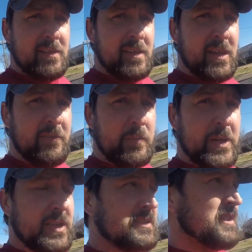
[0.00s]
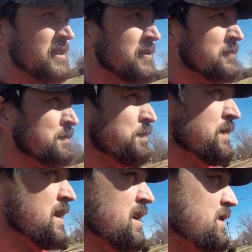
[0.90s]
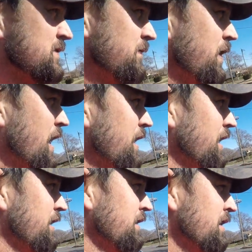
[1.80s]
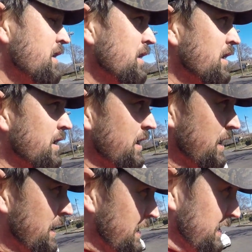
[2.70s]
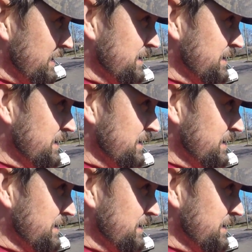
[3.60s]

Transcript: Hey everybody, so it's Friday. I